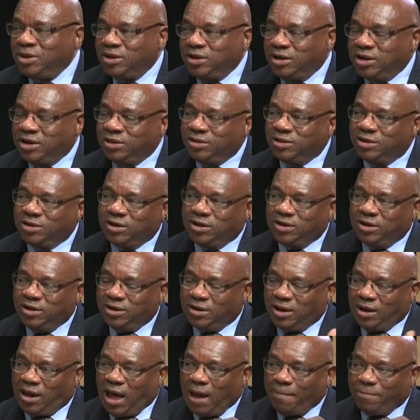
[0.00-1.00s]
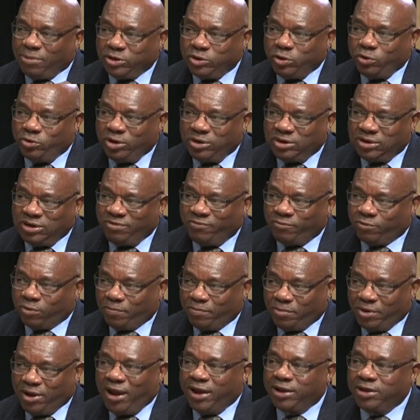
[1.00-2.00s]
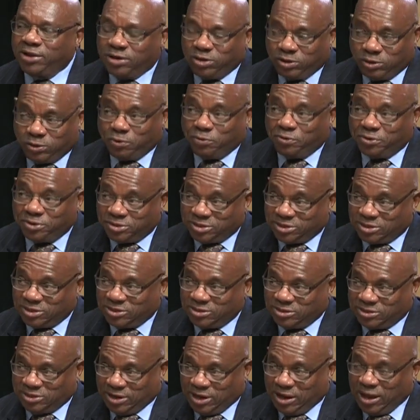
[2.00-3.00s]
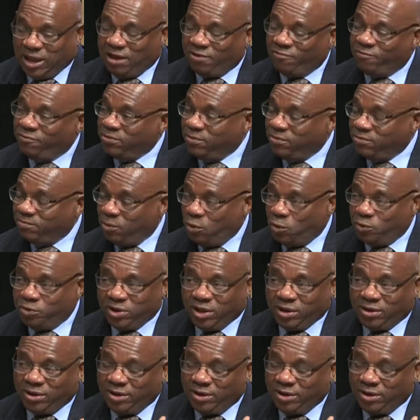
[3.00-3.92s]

in the opportunity for Black youths to have both